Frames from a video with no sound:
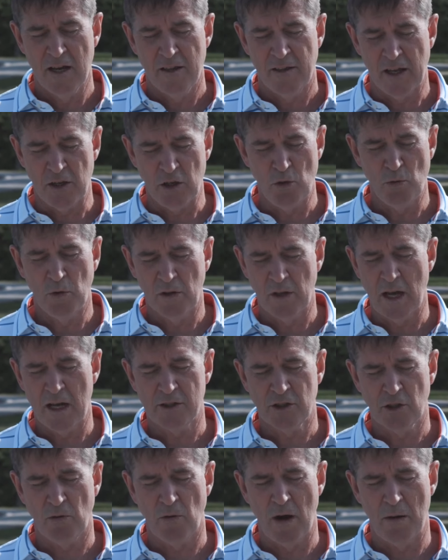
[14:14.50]
that you will not
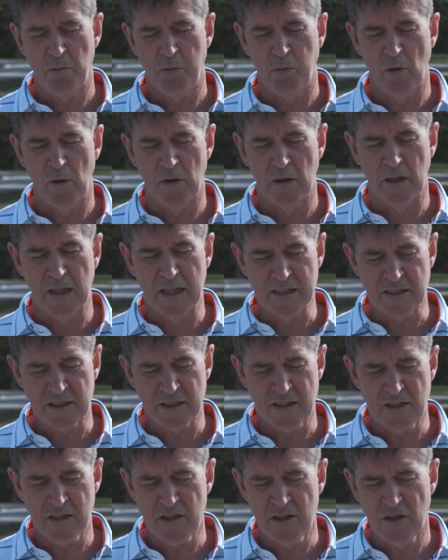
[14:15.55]
show up will
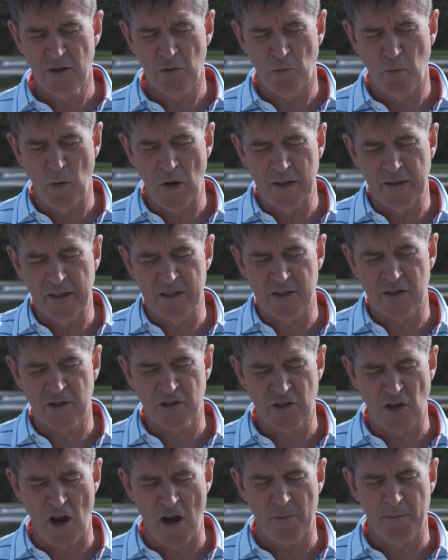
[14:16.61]
listen to what this
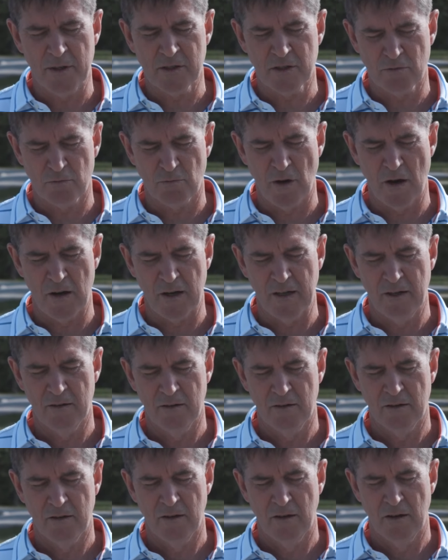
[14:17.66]
psalmist writes
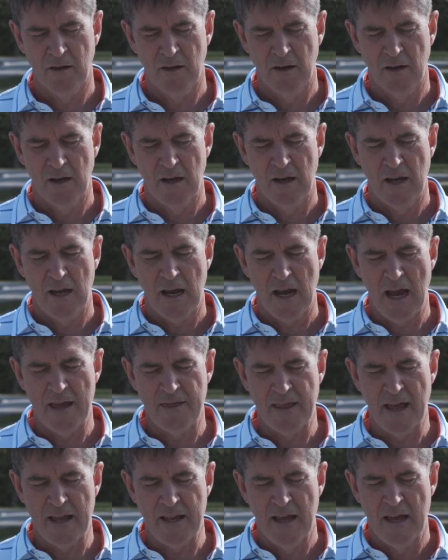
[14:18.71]
and
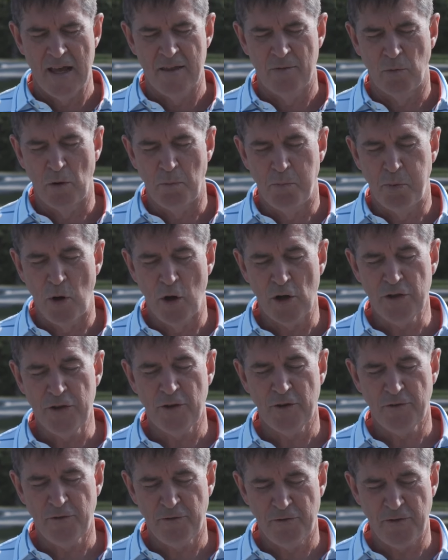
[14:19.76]
that will put
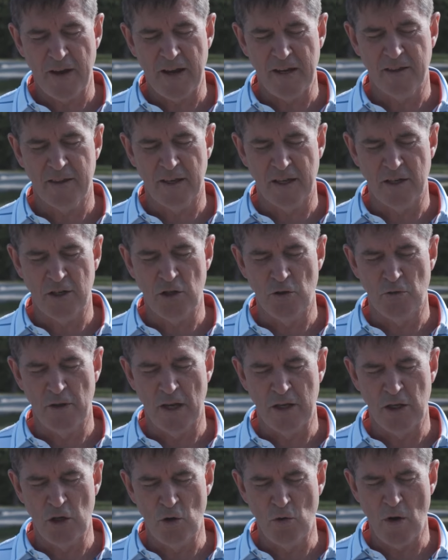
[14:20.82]
their faith in you,
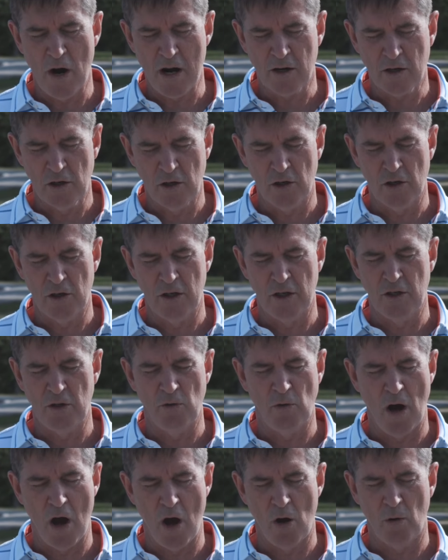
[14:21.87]
that you are good and you
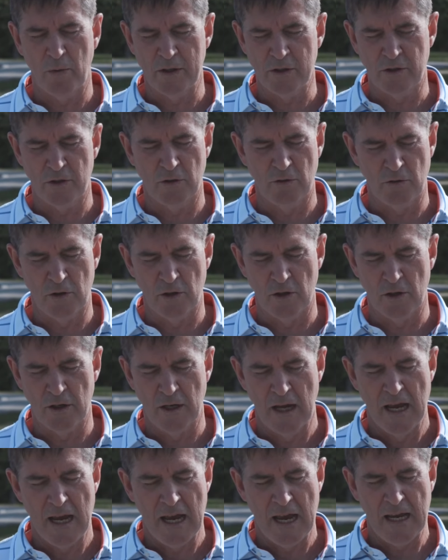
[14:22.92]
always do good.
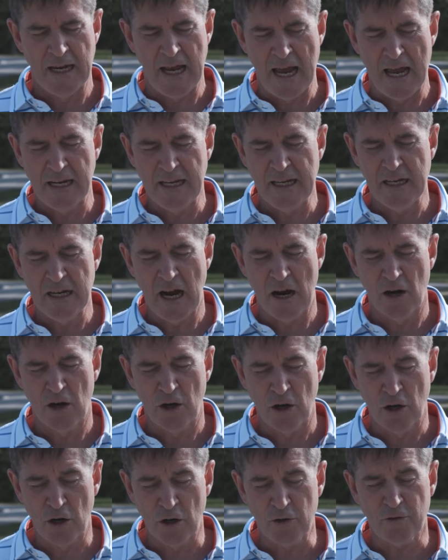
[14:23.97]
And any
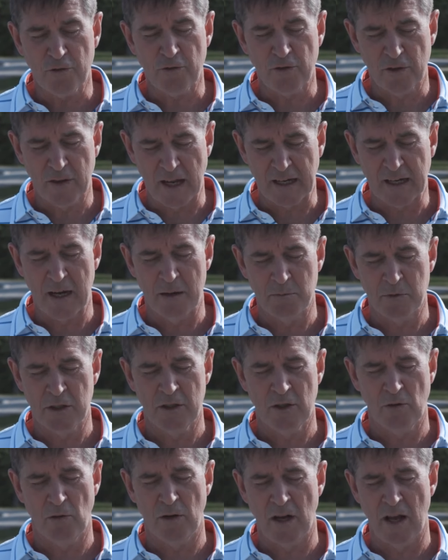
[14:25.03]
hurt that comes
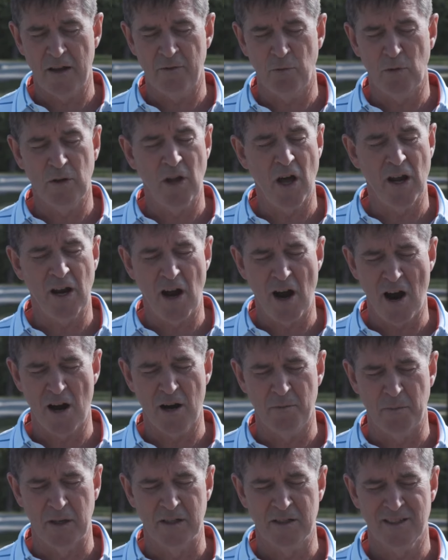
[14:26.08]
into our life will not
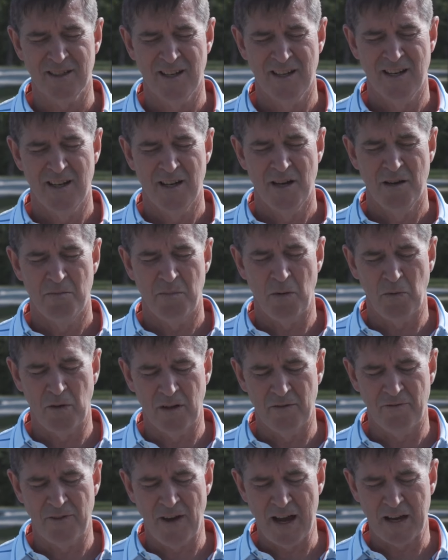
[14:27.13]
harm us, but will
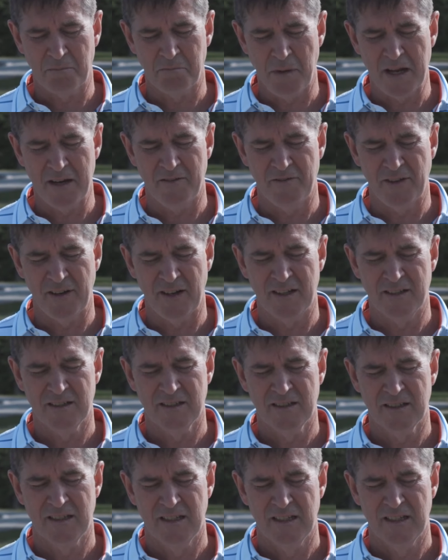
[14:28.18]
in fact benefit us.